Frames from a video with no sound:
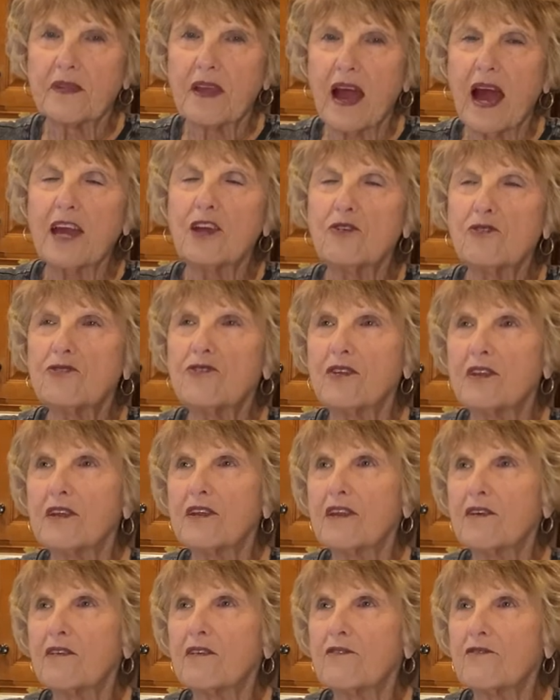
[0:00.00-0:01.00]
I used it
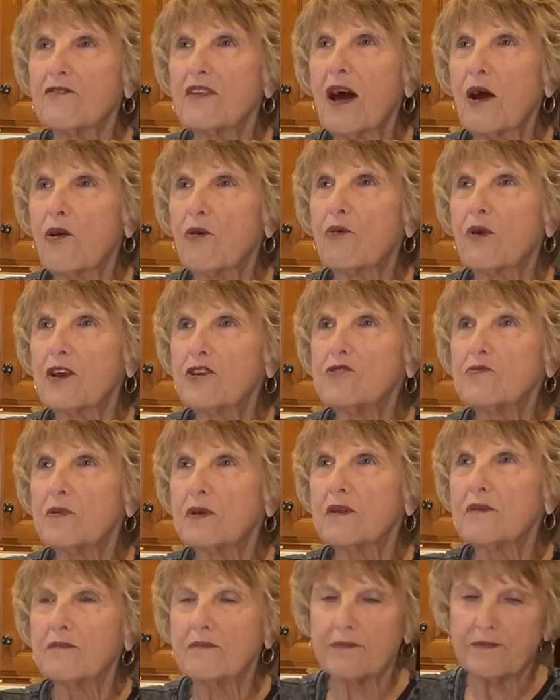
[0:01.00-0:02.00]
in a flower
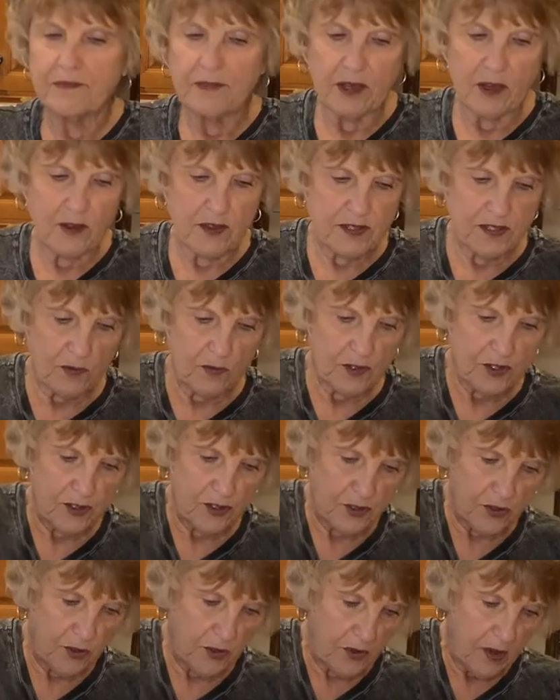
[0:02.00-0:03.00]
arrangement because it was
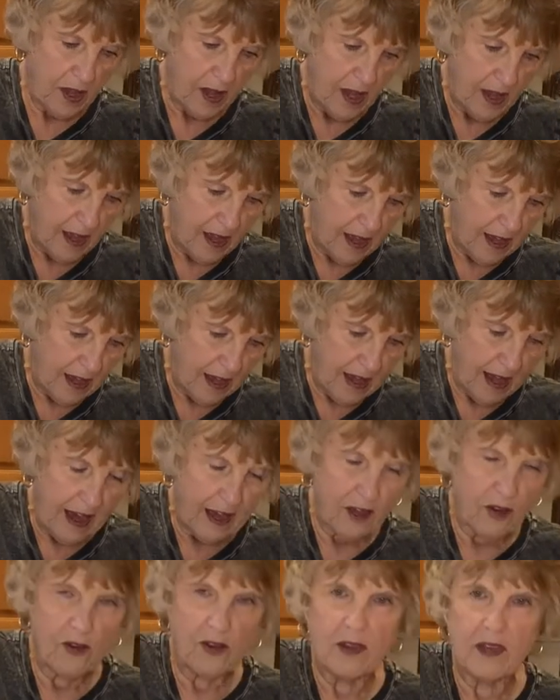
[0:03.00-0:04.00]
too, I
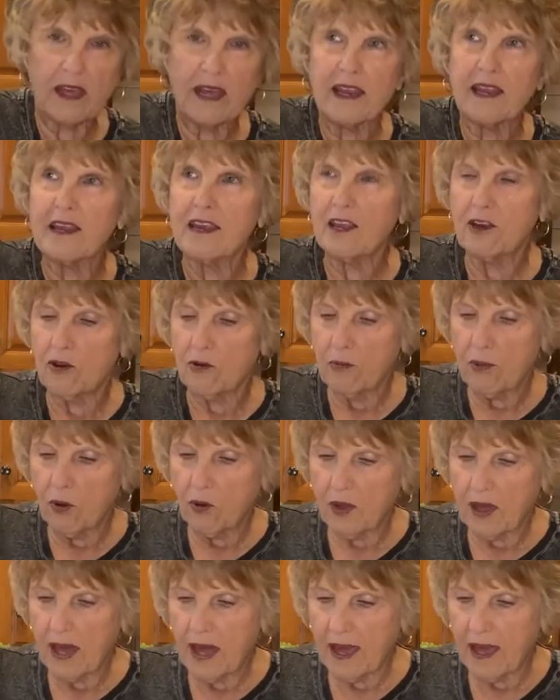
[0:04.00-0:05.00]
couldn't get it in a
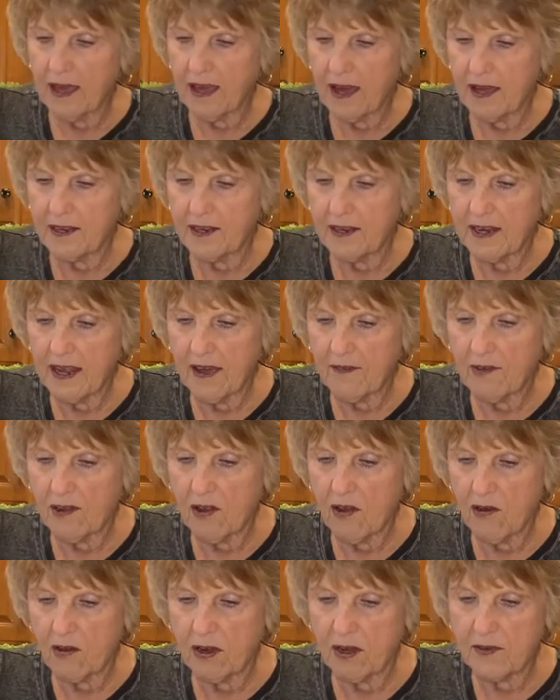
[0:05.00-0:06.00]
bouquet. I didn't have a
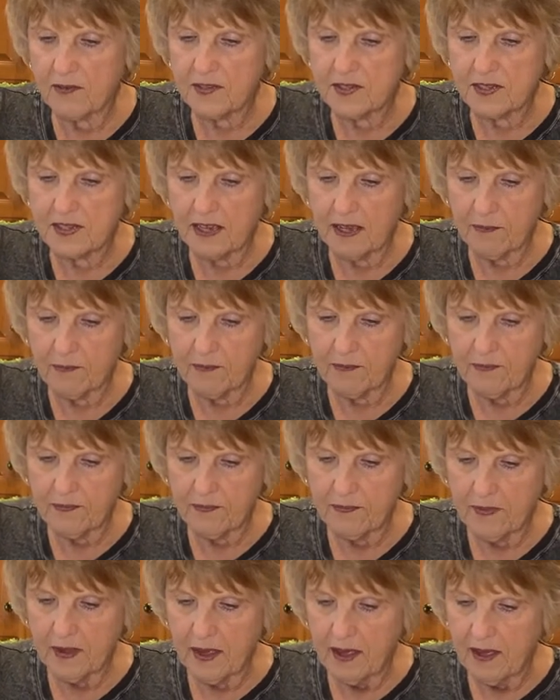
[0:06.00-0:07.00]
long enough stem.
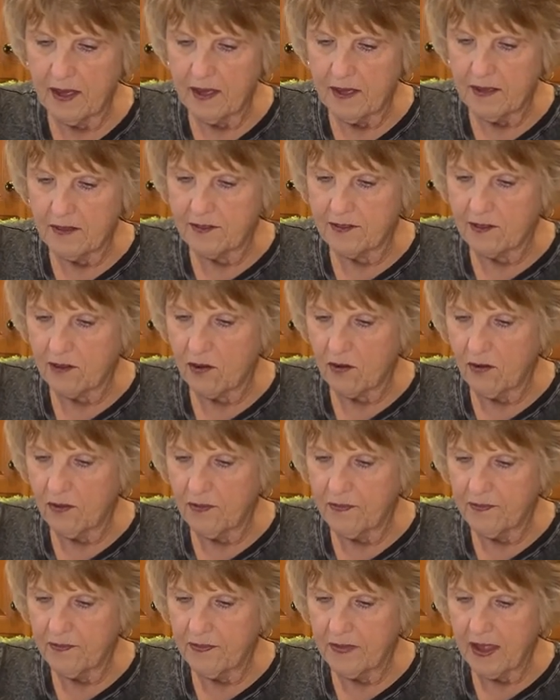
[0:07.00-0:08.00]
So,
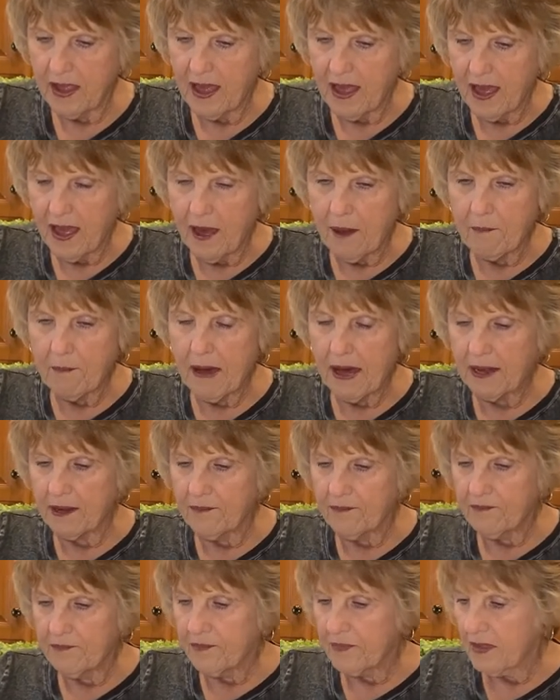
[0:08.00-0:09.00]
but
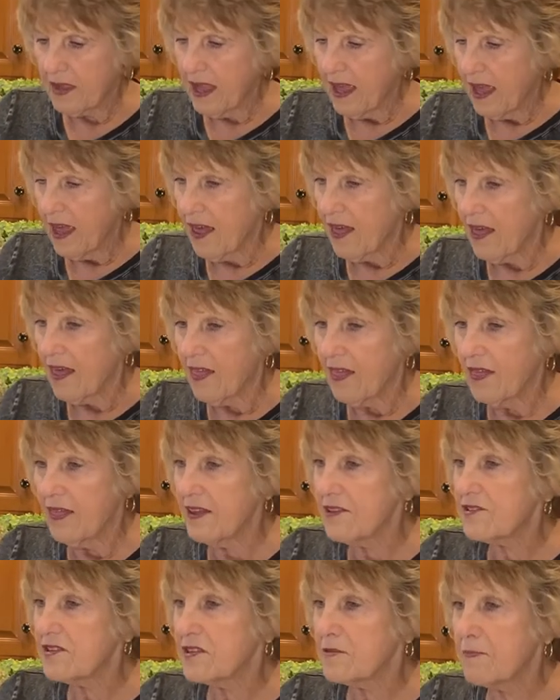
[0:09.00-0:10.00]

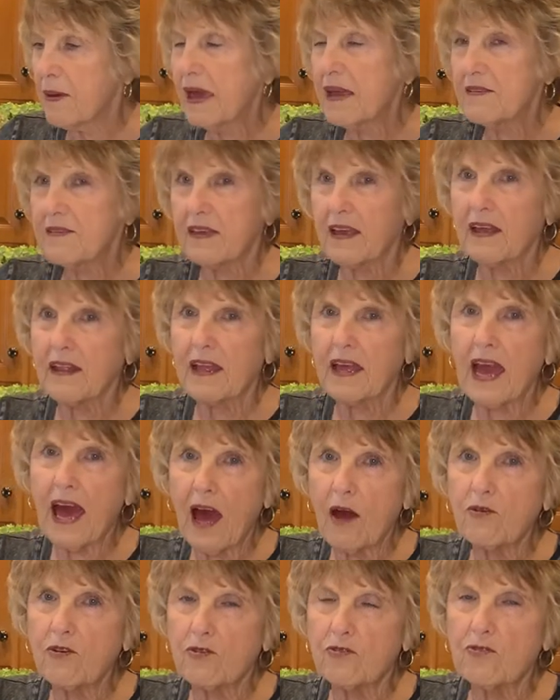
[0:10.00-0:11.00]
this is basically
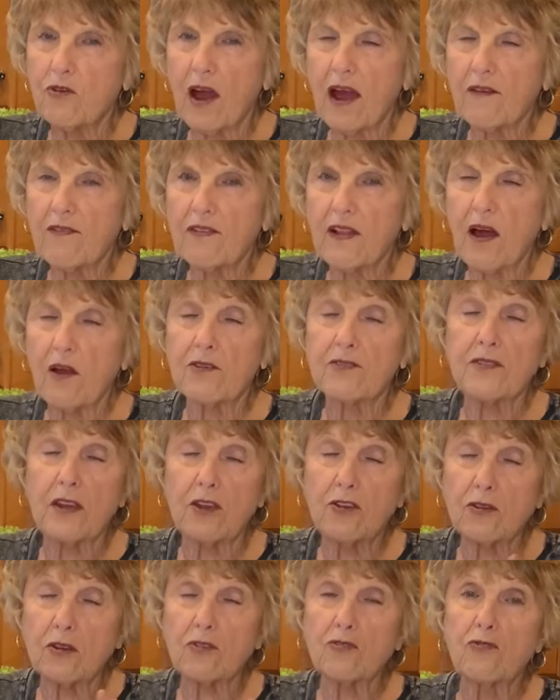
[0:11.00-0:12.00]
how you dry flowers. Now
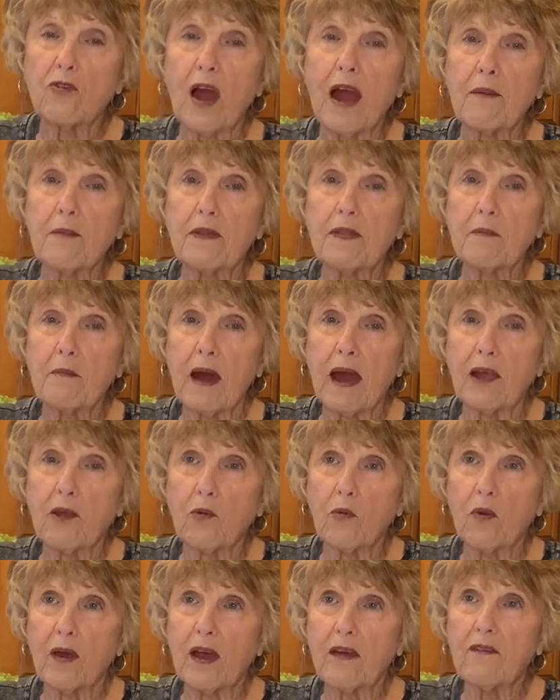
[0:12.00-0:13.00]
you can dry them in the
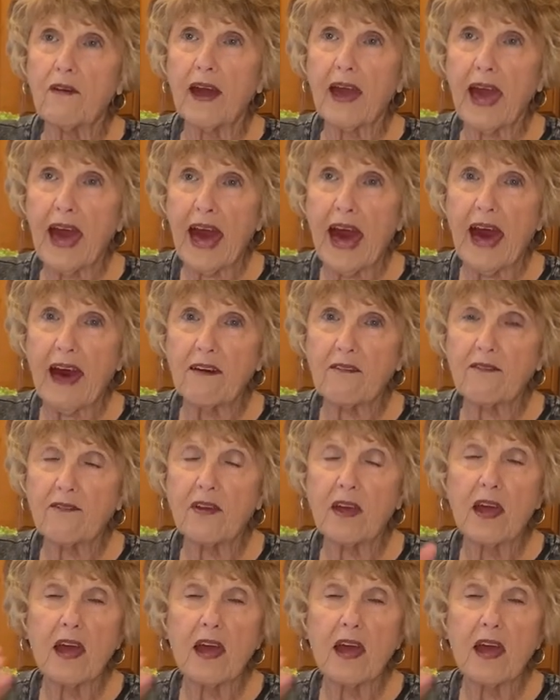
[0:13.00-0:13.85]
microwave, I have.